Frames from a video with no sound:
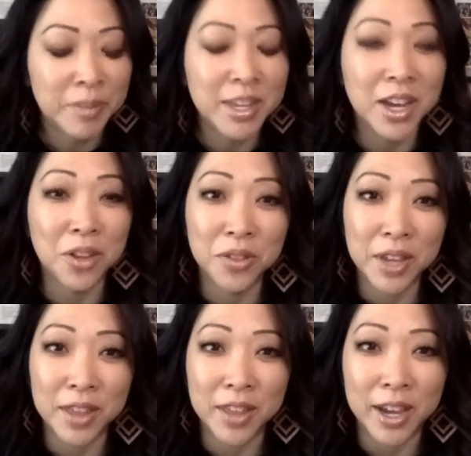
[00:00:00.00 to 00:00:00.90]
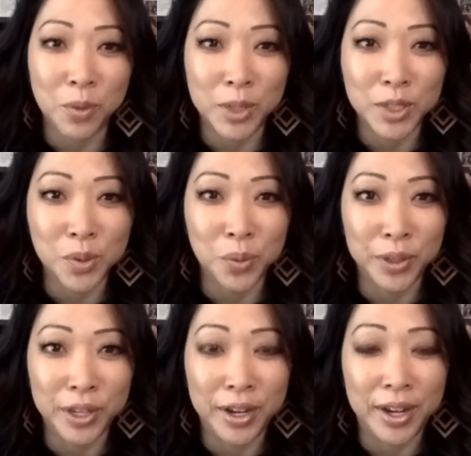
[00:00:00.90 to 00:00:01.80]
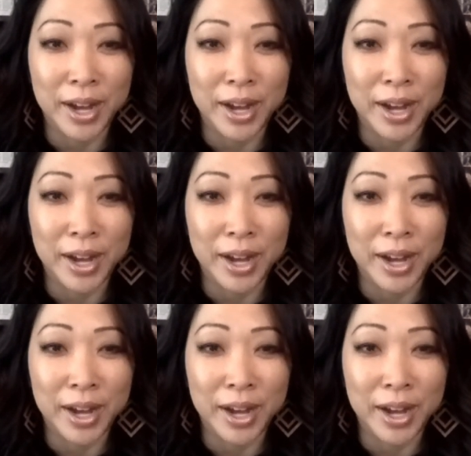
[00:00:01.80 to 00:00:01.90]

The other thing that was really